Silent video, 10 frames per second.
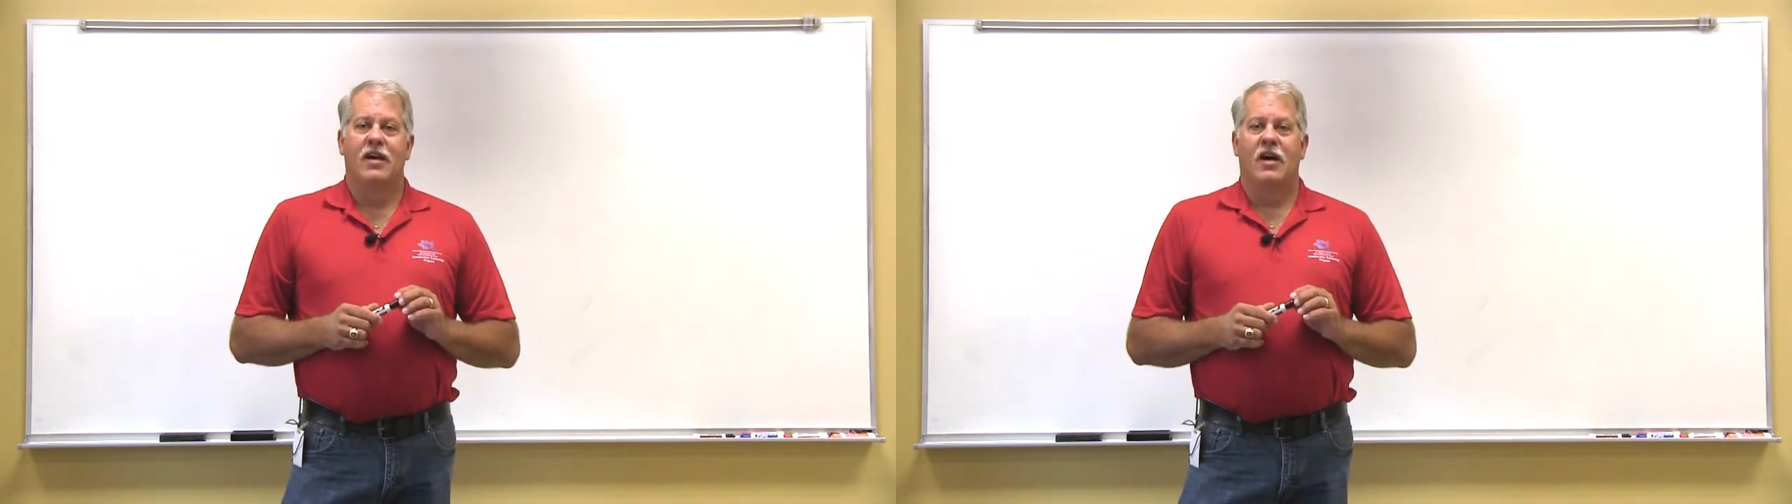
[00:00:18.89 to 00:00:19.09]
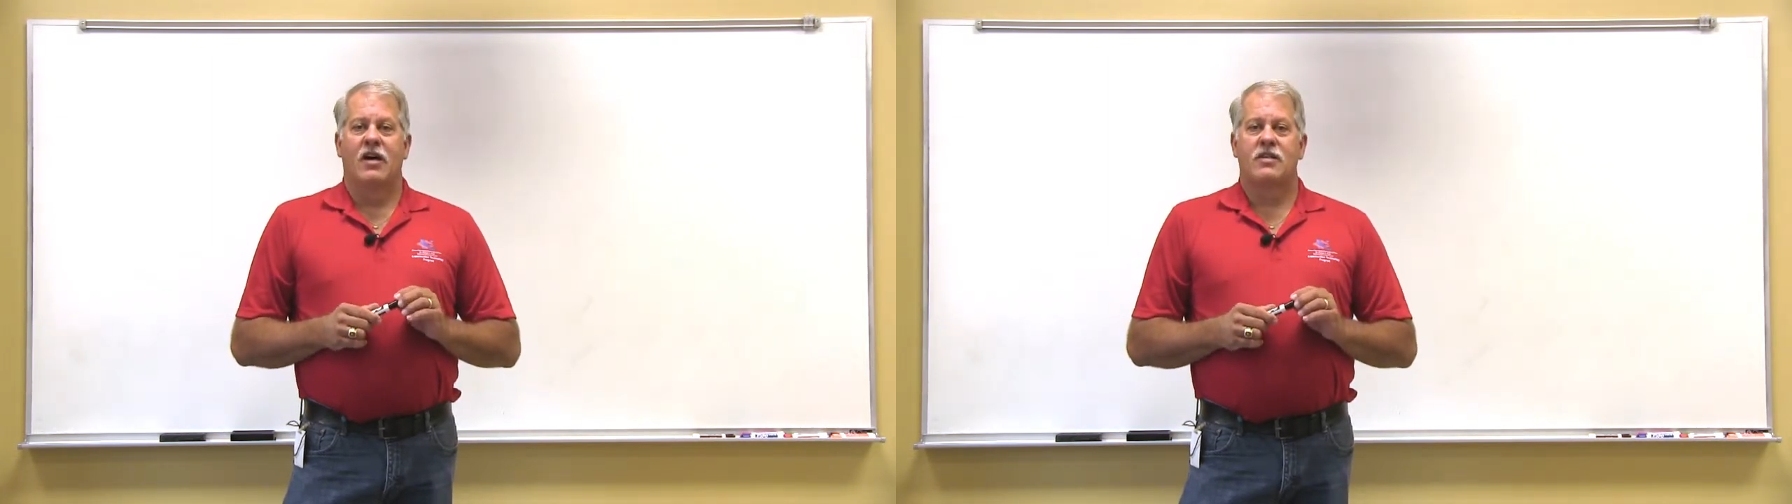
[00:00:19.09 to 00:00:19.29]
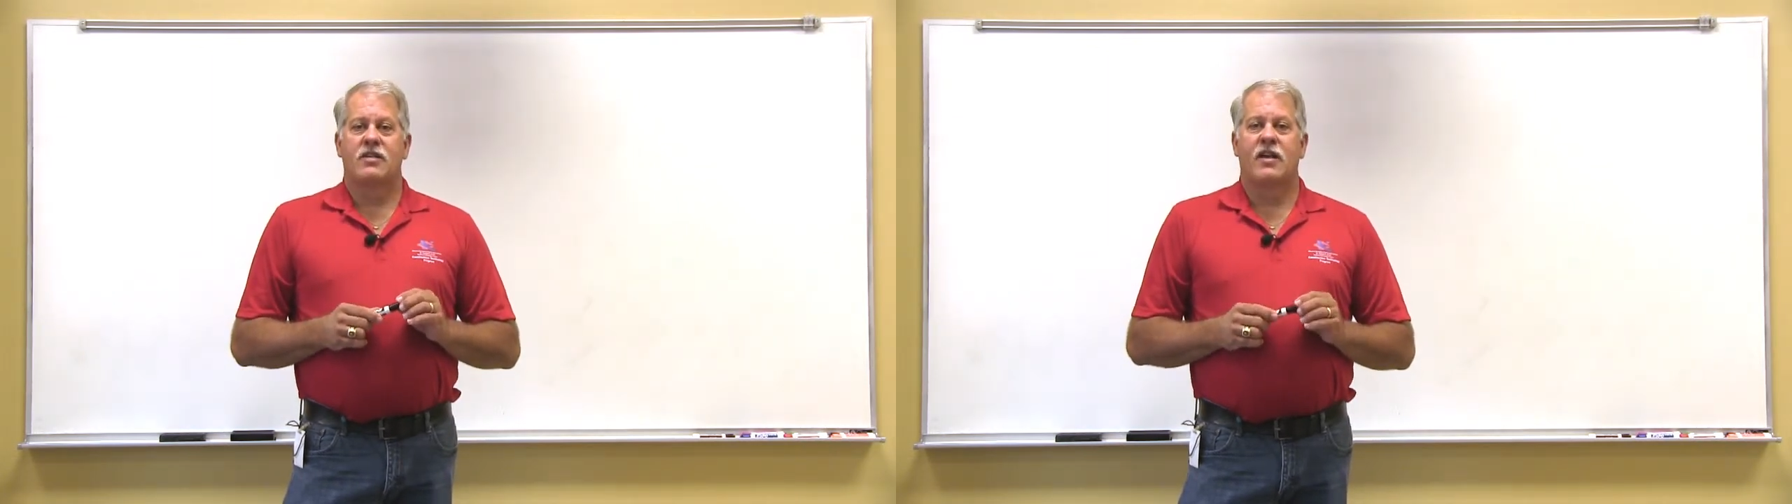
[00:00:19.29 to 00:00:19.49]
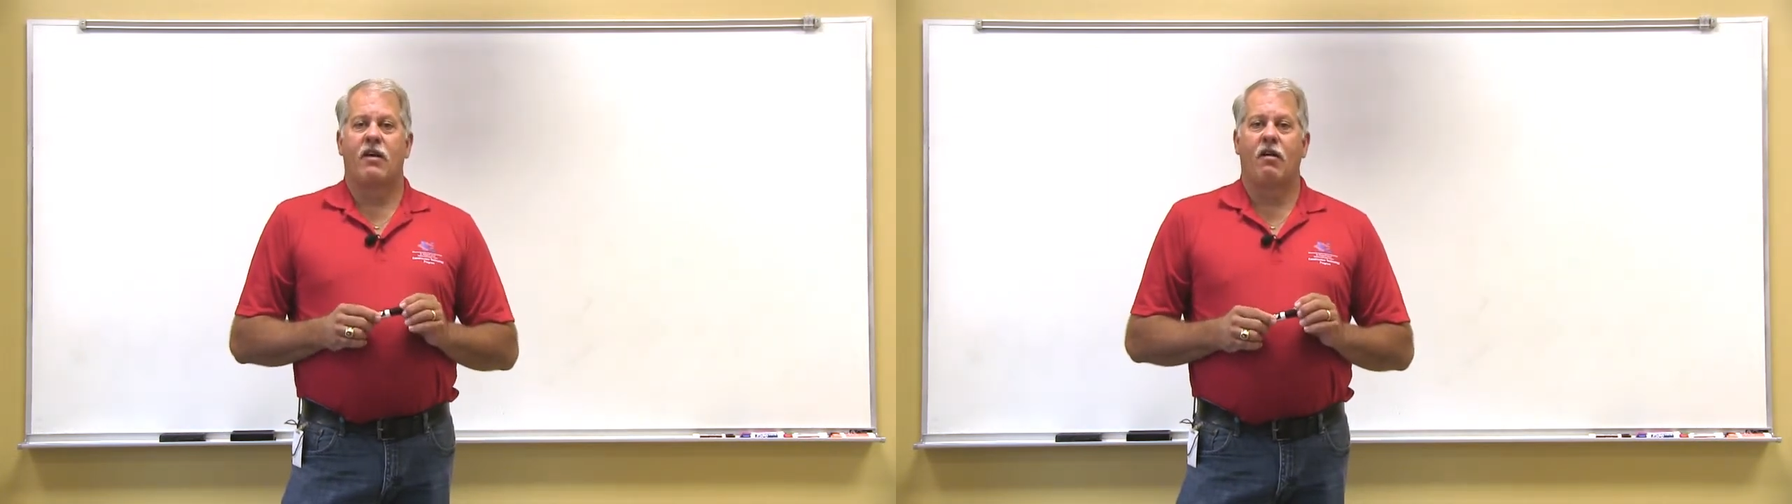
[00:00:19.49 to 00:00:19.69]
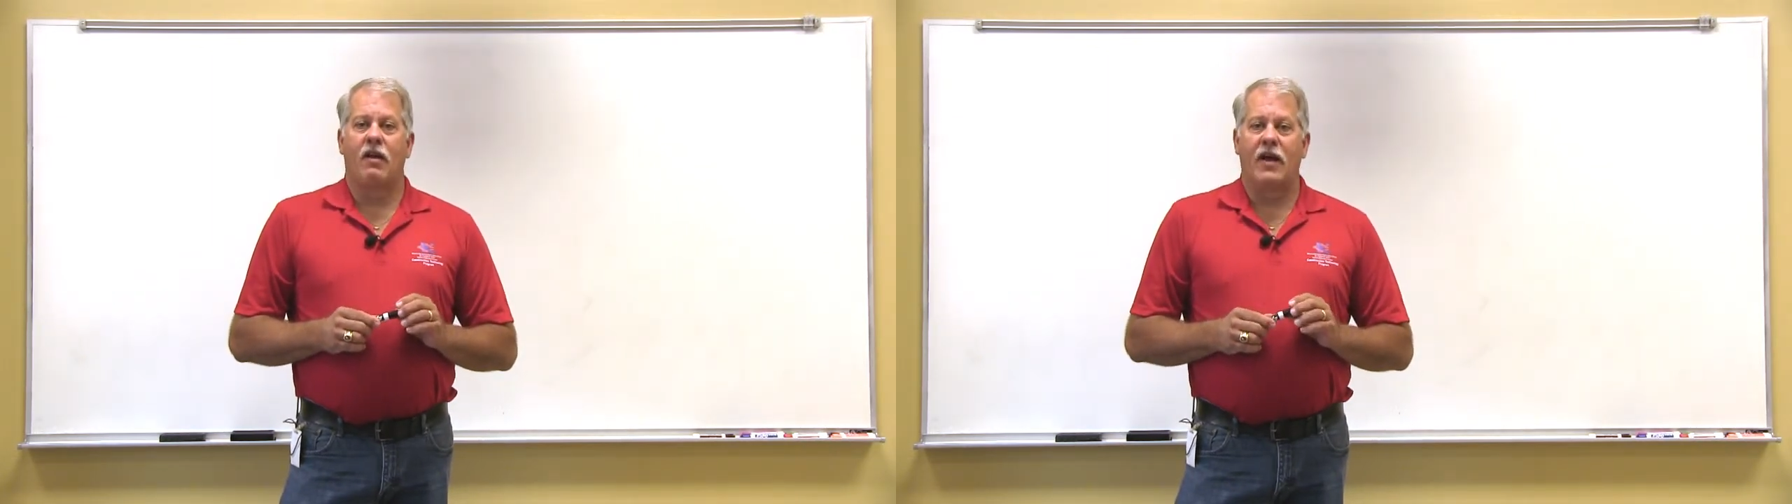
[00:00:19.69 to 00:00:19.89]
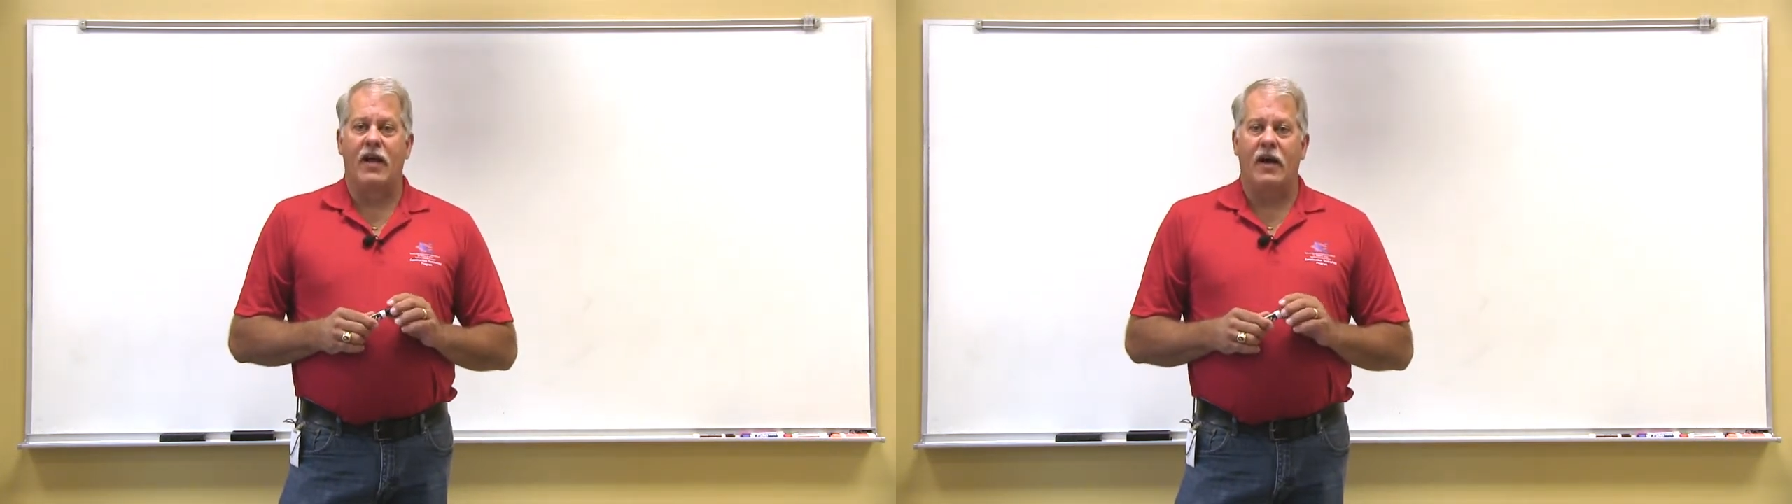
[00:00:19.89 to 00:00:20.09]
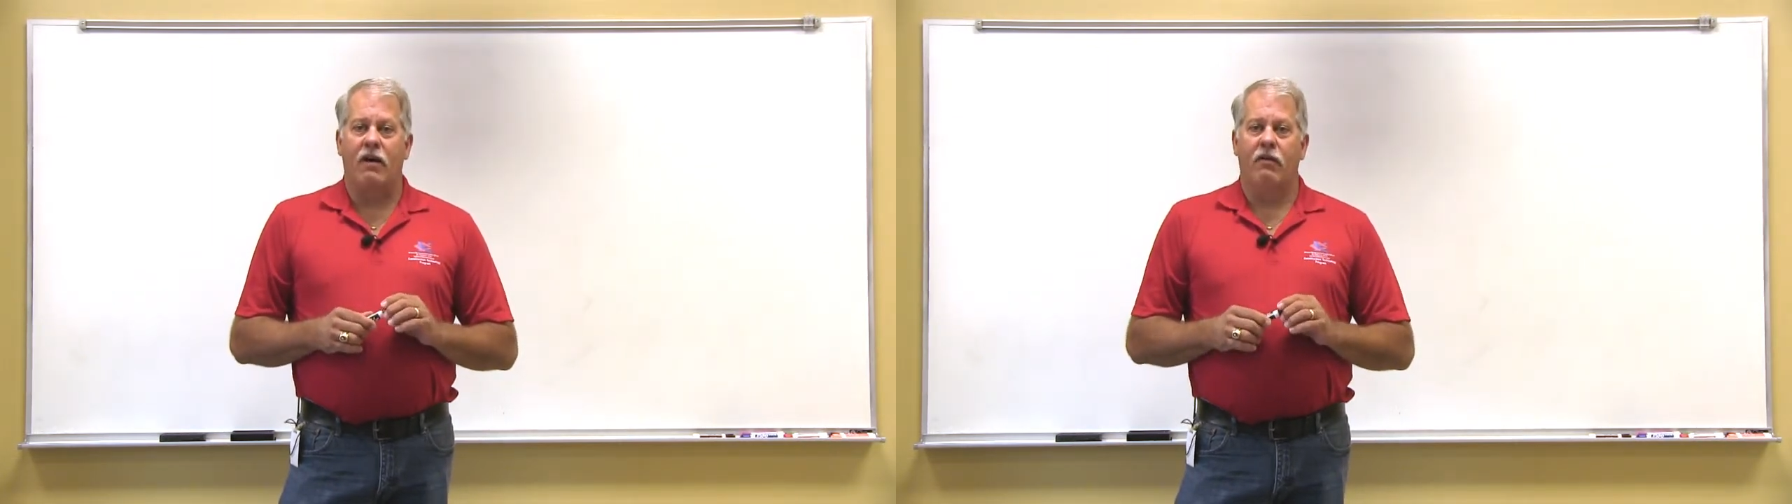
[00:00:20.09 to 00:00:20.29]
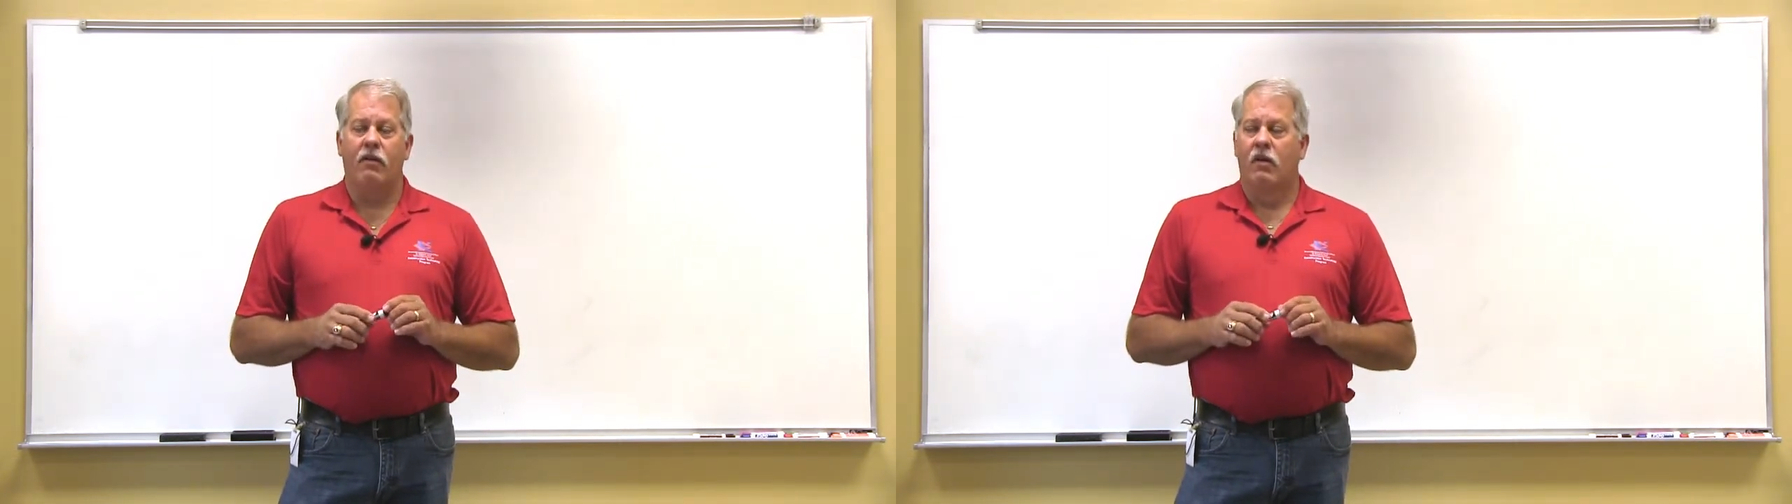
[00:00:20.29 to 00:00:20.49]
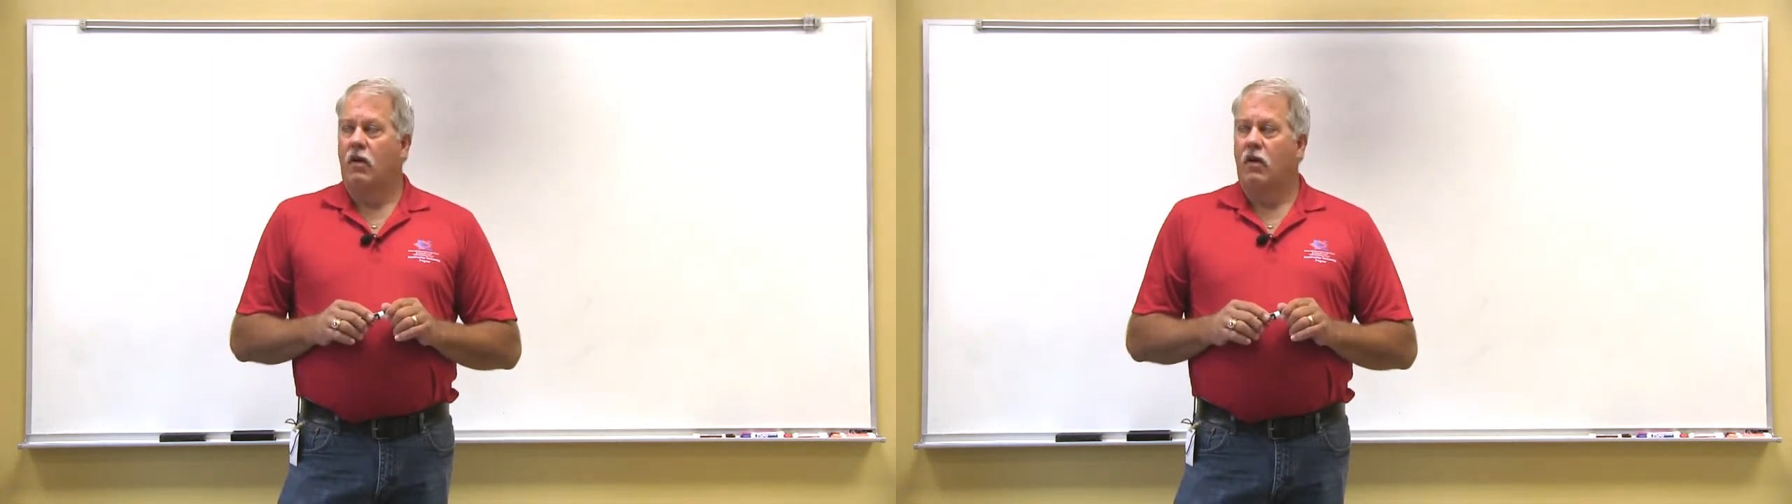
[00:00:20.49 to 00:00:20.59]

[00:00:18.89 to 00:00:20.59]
uh, stair layout.